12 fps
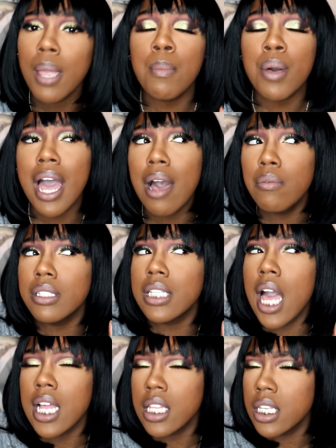But I was
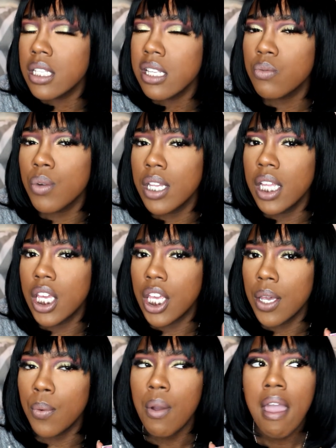like, this is really
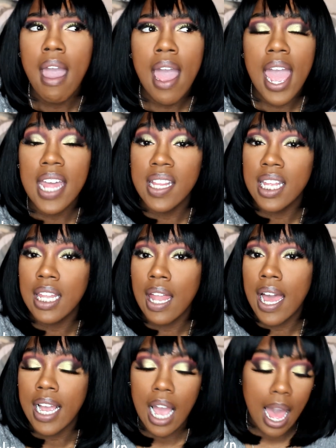cute. And then
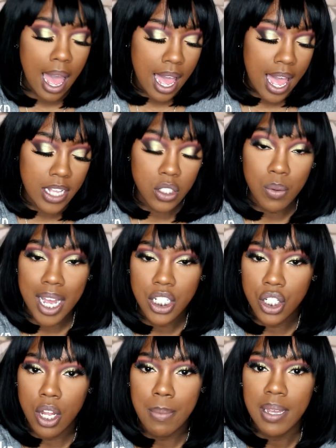like I had
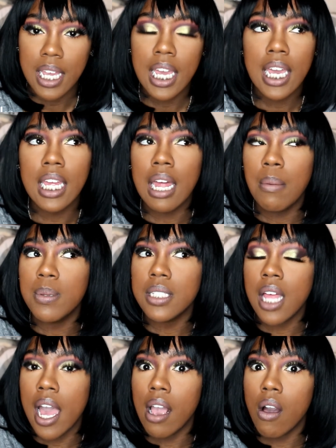swatched it on my hand. I
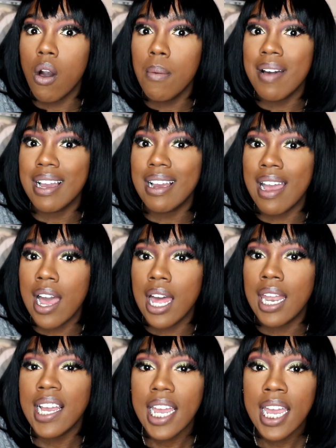was like, oh my
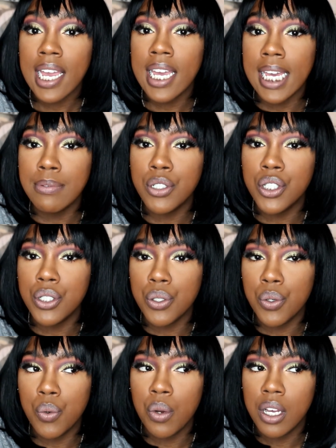God, like it gives
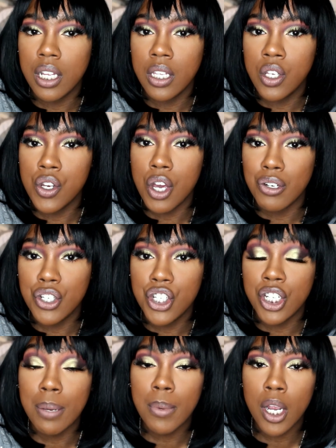you, you know,
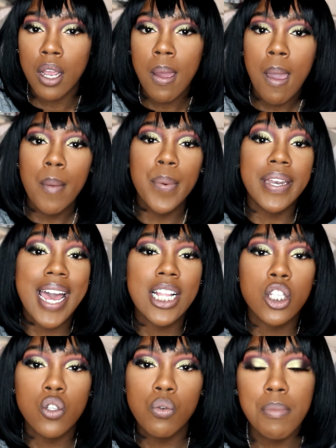shimmer, but
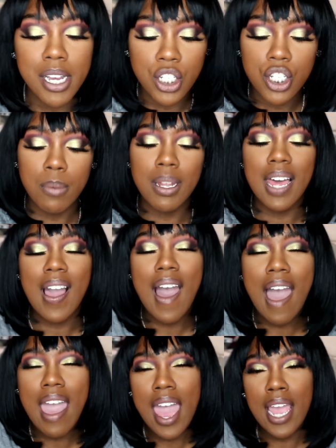not too much shimmer. Like
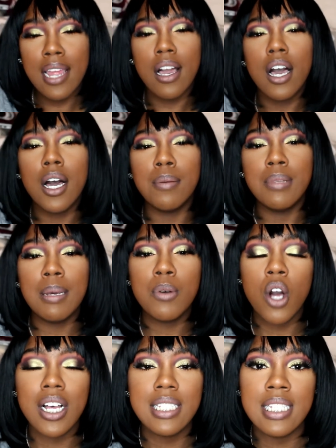I hate um, lip
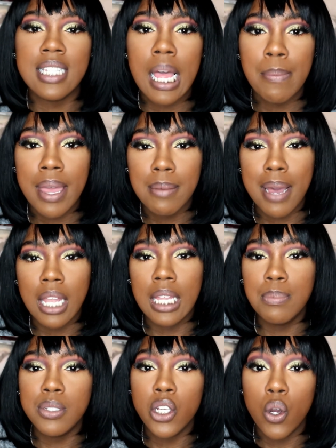glosses that make my
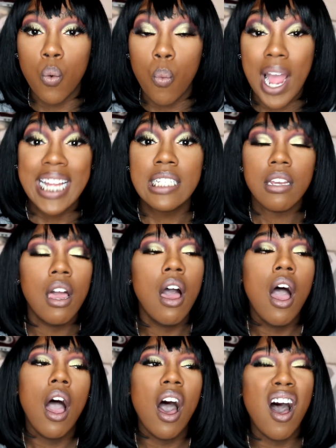lips look white.
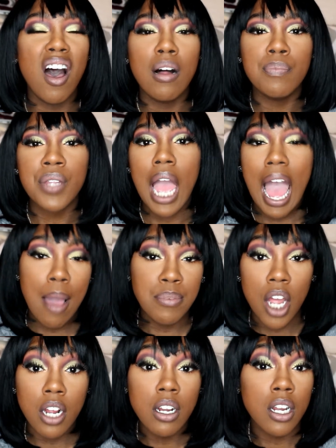Um, I'm
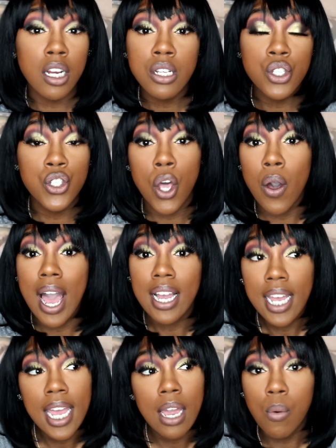darker, so I
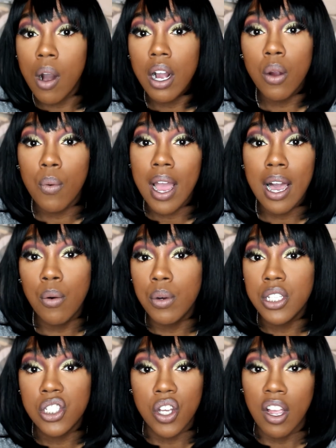can't walk around
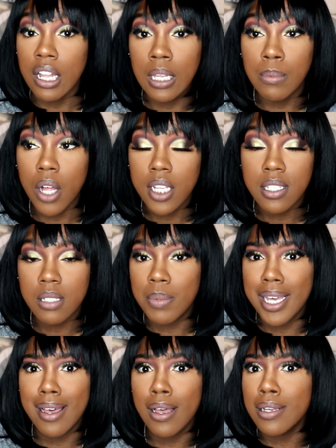with certain lip glosses
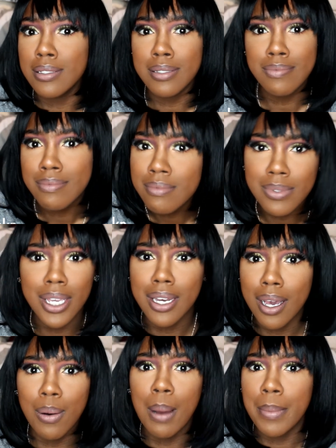because you
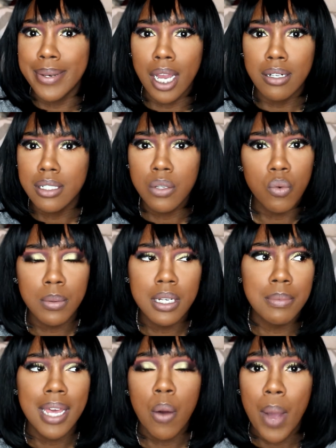know i'm a dark skinned
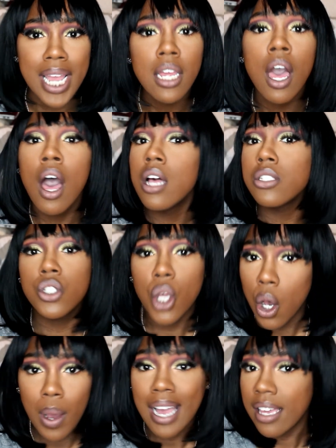woman i'm not white
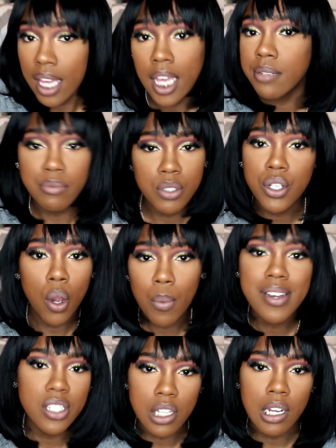so i can't you know
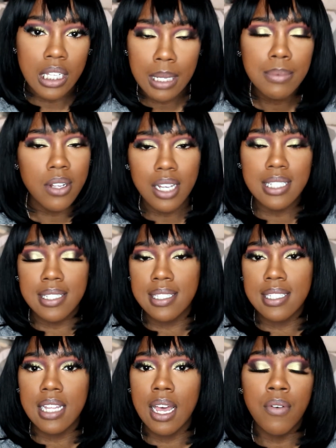wear certain lip glosses
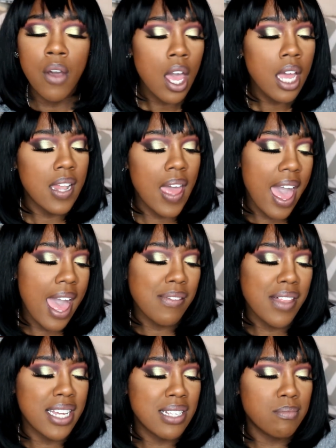and stuff that
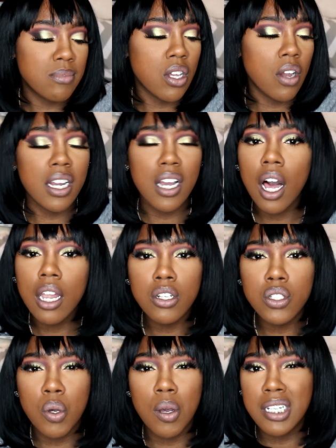have like certain
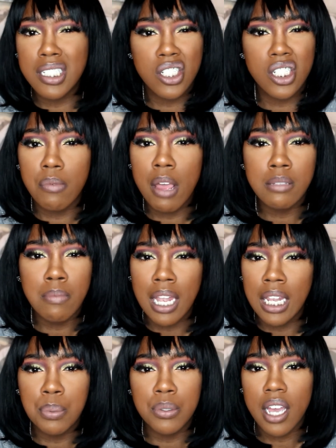color to them because it just makes
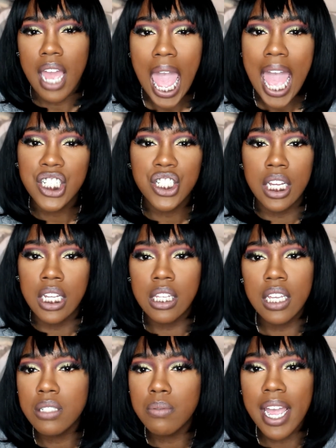my lips look ashy
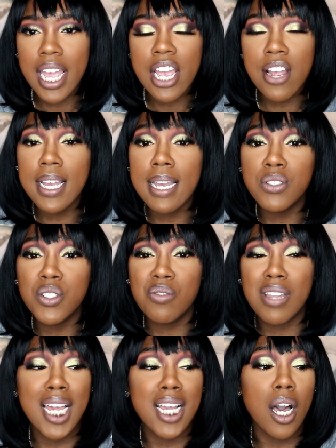this right here gives you
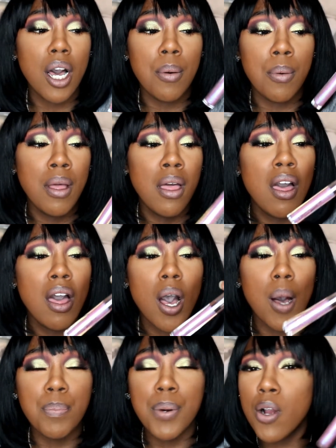like a
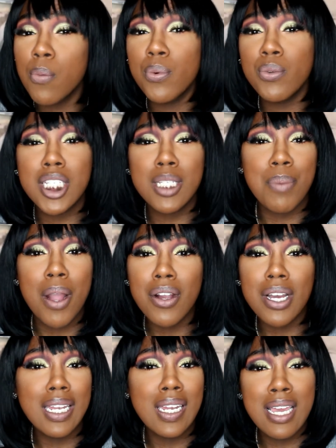a purple
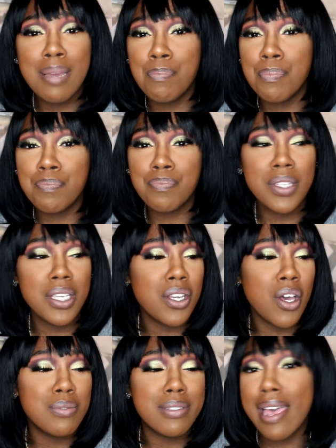sparkly you
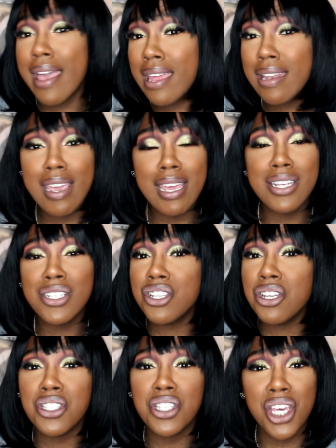know tint and it's
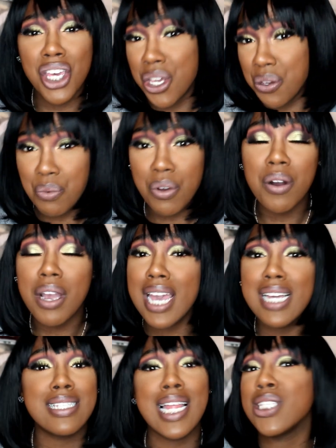just cute
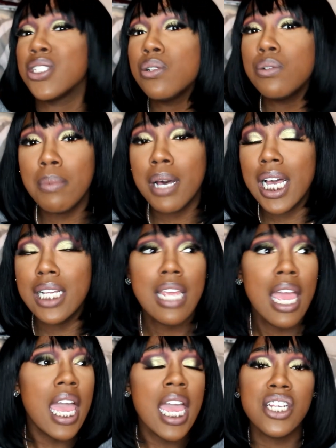okay it's not too much
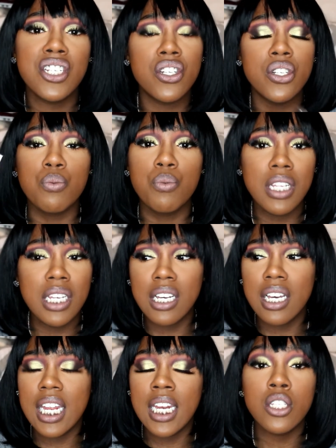it's just really
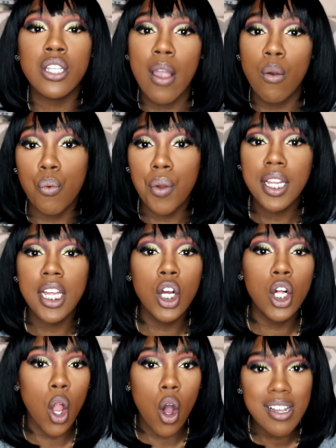good and it's like really
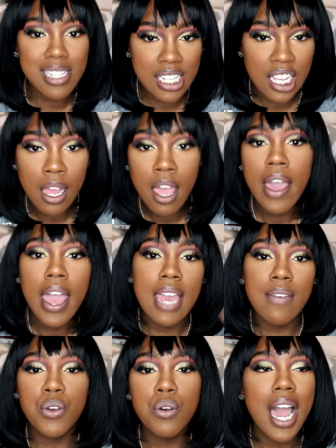glossy
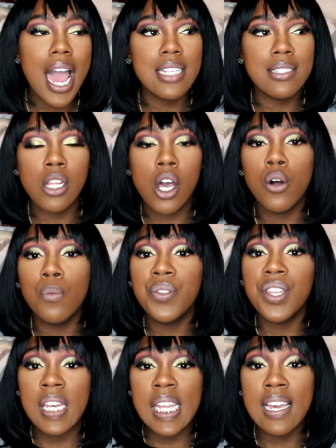if you guys know
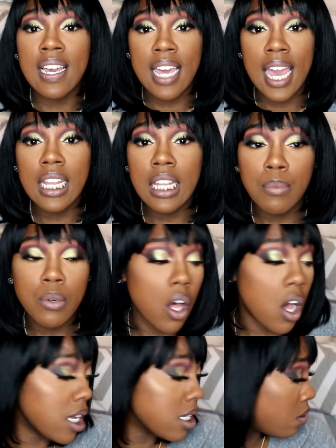the nicka k lip
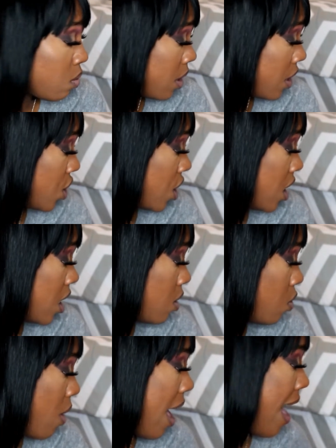gloss which is do i